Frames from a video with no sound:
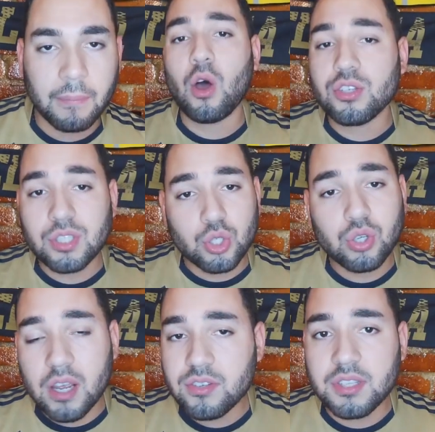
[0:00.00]
And Austin
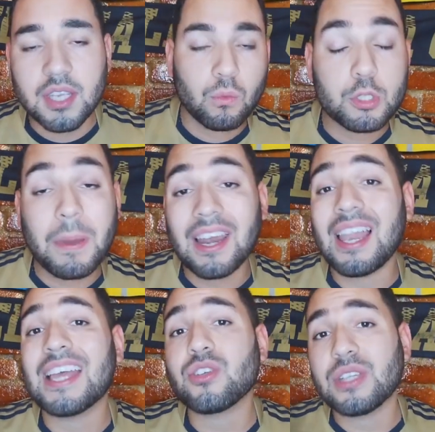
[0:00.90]
Trusty was
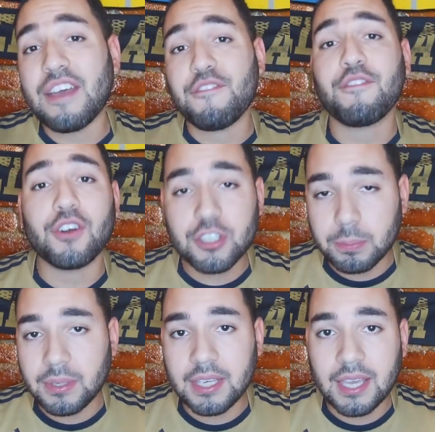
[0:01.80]
penalized on that
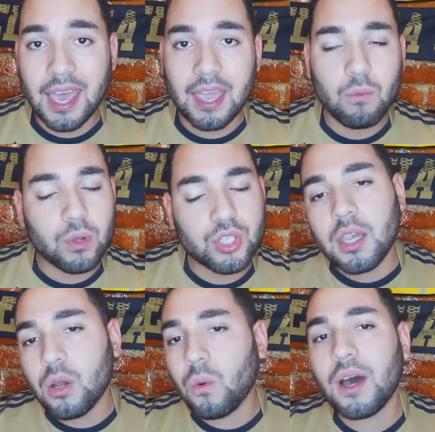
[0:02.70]
first PK, which,
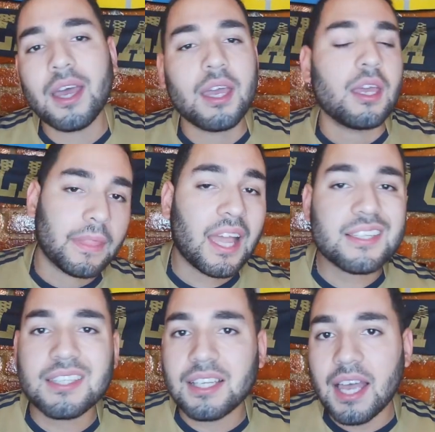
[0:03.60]
you know what,
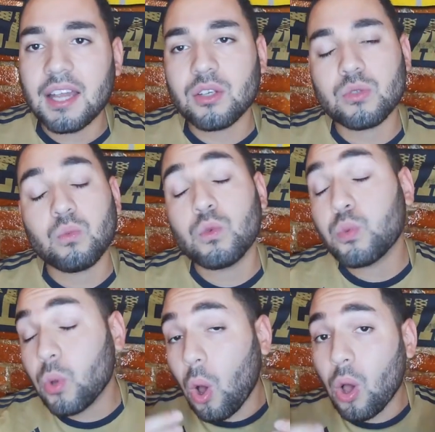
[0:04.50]
Castellanos, which
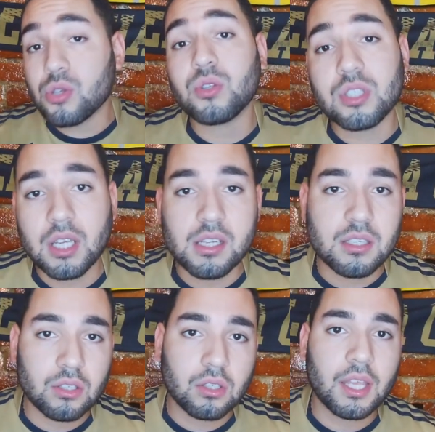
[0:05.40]
we will also discuss
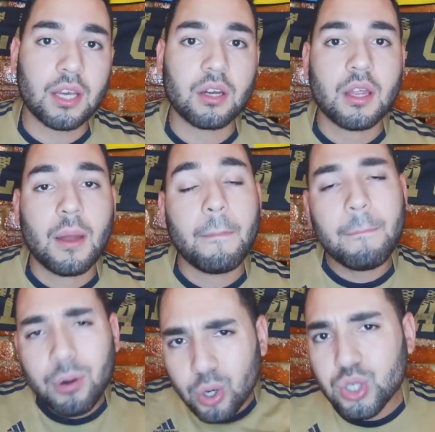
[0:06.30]
a little later,
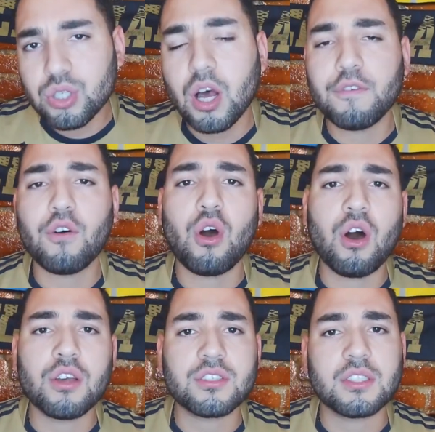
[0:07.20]
pushed off of
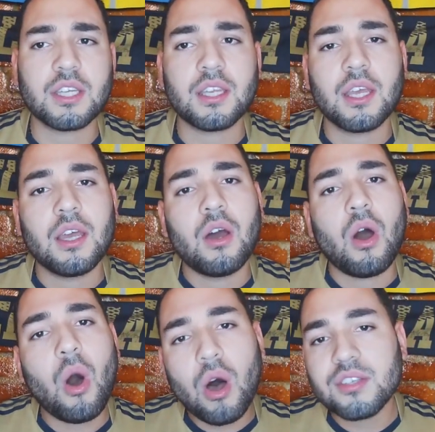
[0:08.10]
Austin.
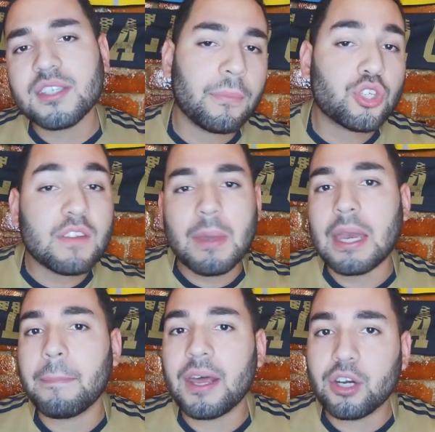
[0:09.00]
Austin, should he have
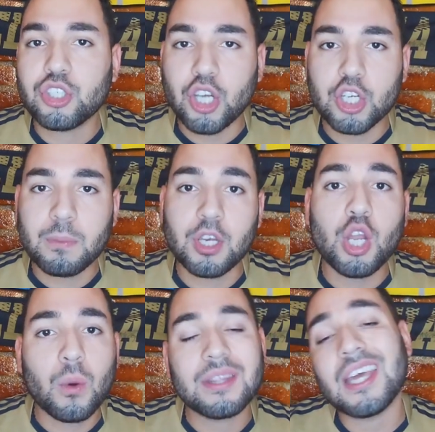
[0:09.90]
made a better judgment
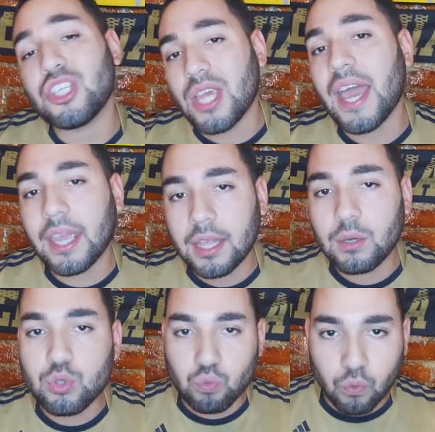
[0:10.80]
knowing that Jack
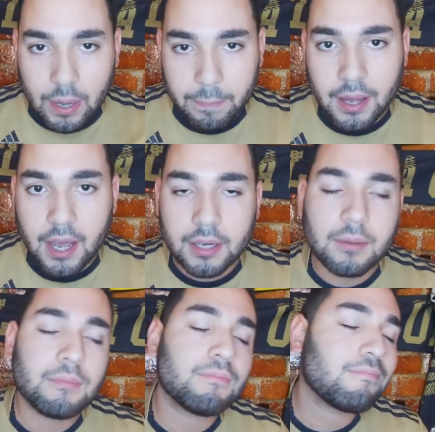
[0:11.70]
Elliott was right behind
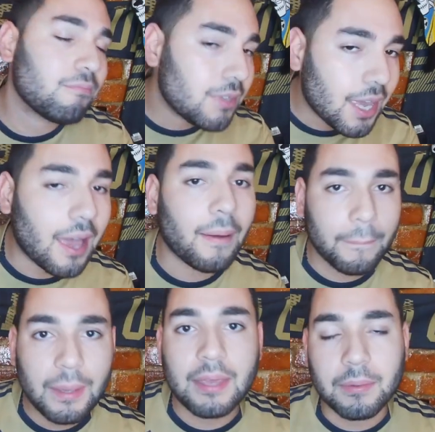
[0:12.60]
him? Yeah,
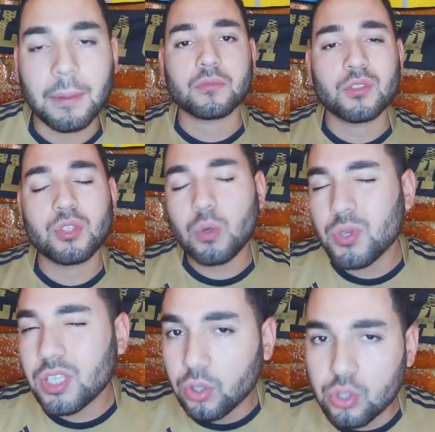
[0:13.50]
maybe. Still
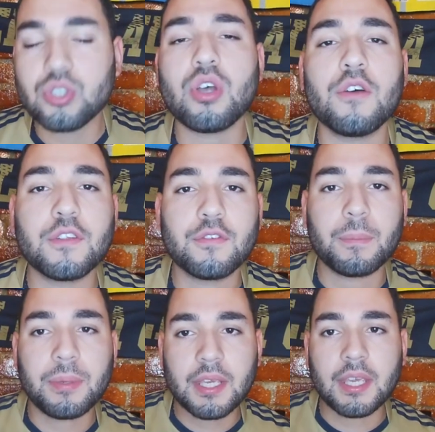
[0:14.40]
was a little soft of a
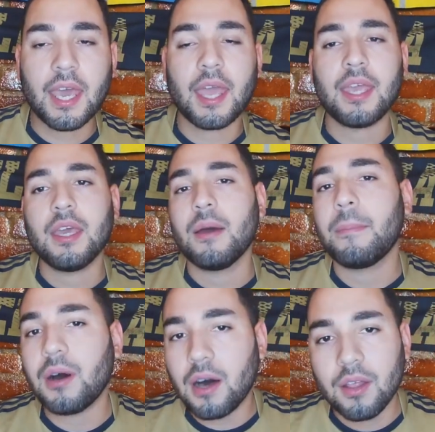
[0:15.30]
PK,
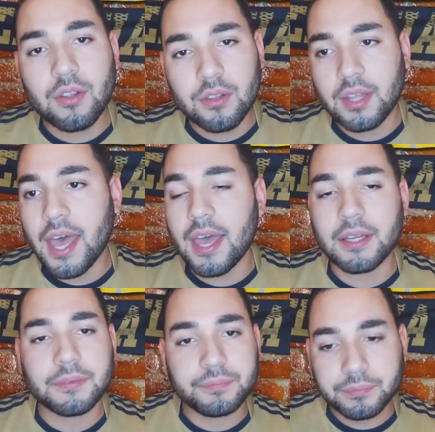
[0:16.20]
but other than
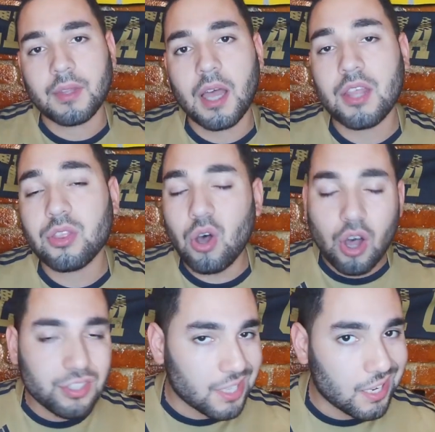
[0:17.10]
that, I thought
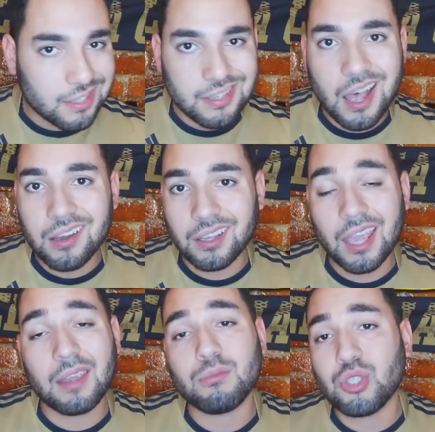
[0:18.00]
Austin had a solid game.